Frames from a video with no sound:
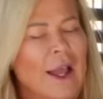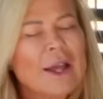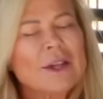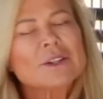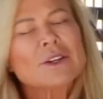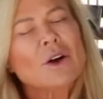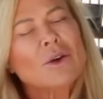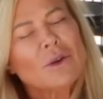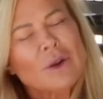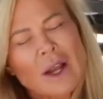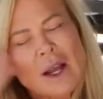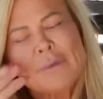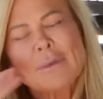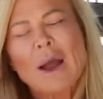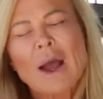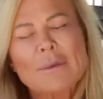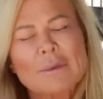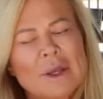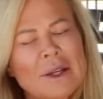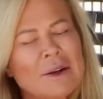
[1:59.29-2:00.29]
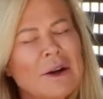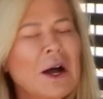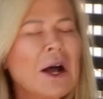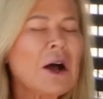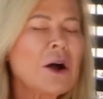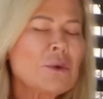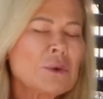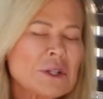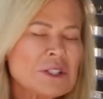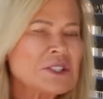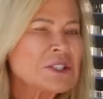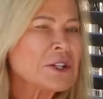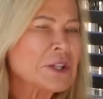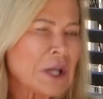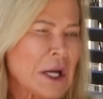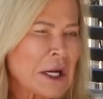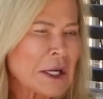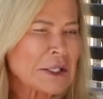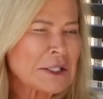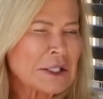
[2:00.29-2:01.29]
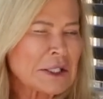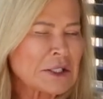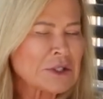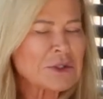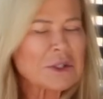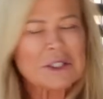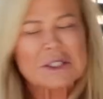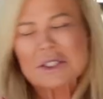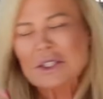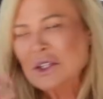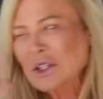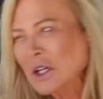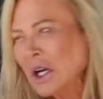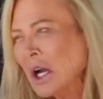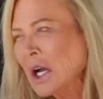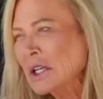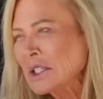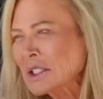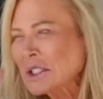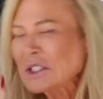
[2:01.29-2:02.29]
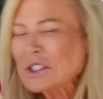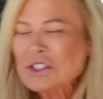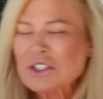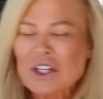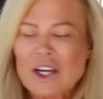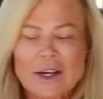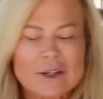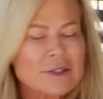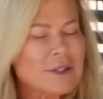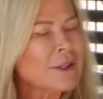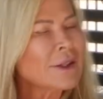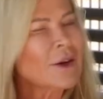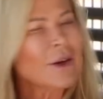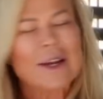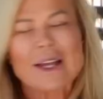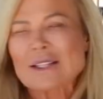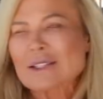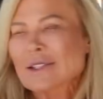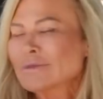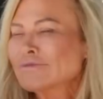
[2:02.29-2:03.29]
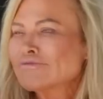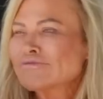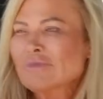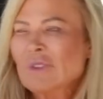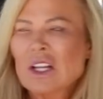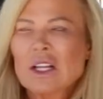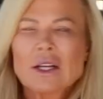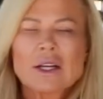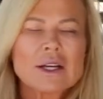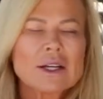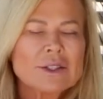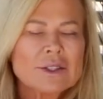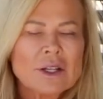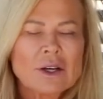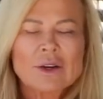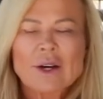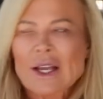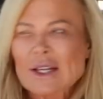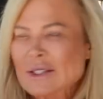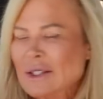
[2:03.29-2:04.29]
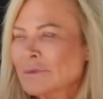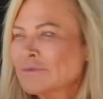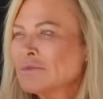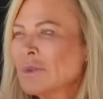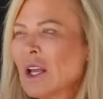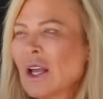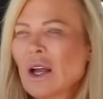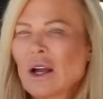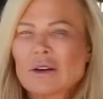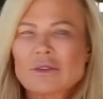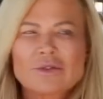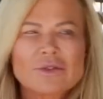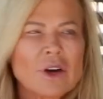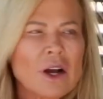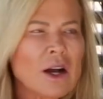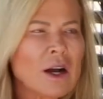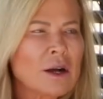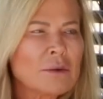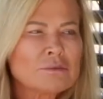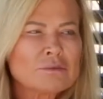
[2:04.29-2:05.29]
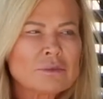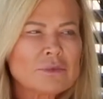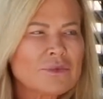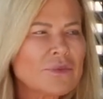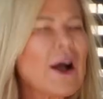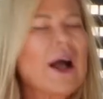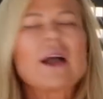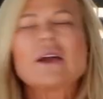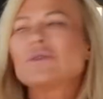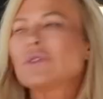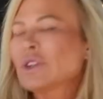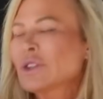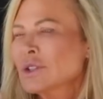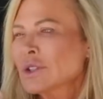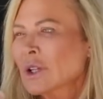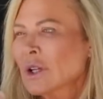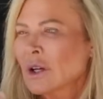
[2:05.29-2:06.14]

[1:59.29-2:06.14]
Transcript: And don't come at me and go, oh, well, it's your content, Theresa. Your content's changed. No, it hasn't. No, it hasn't. From 5 years